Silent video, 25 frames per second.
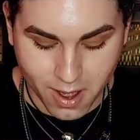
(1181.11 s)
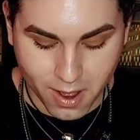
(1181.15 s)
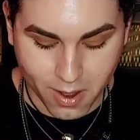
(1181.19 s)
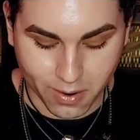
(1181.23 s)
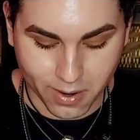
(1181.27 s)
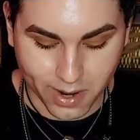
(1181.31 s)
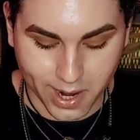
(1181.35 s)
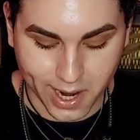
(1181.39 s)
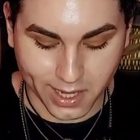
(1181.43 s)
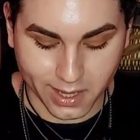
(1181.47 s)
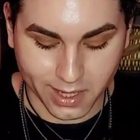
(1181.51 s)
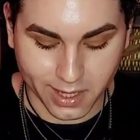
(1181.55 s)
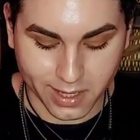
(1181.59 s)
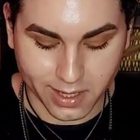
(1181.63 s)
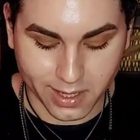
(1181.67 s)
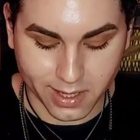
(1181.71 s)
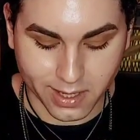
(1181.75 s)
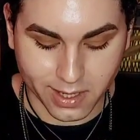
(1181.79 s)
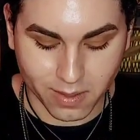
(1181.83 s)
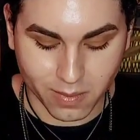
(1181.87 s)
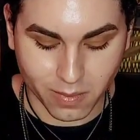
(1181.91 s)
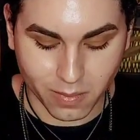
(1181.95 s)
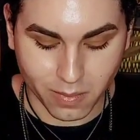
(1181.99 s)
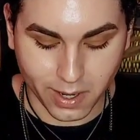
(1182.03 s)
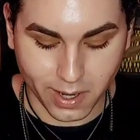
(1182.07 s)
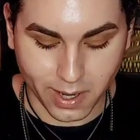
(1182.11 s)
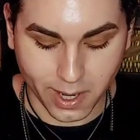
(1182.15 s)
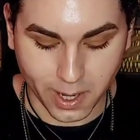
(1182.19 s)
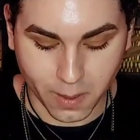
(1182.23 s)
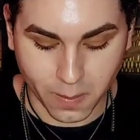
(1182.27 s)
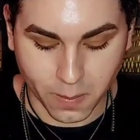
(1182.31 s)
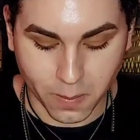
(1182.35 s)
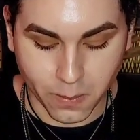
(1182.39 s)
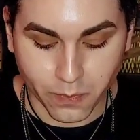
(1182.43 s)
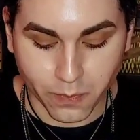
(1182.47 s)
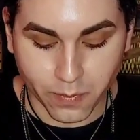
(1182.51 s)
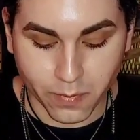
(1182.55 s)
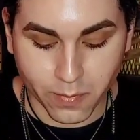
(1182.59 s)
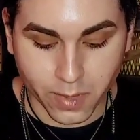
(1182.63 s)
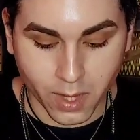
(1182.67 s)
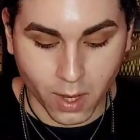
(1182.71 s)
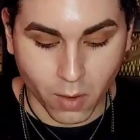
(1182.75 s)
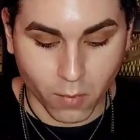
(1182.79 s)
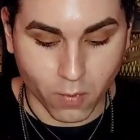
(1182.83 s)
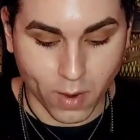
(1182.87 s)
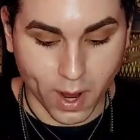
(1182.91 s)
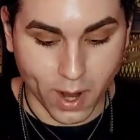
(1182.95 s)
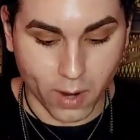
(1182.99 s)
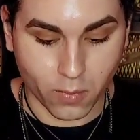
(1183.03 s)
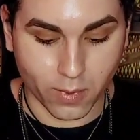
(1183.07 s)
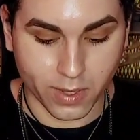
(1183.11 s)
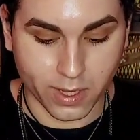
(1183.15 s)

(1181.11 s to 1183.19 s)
Okay, and this doesn't mean, right,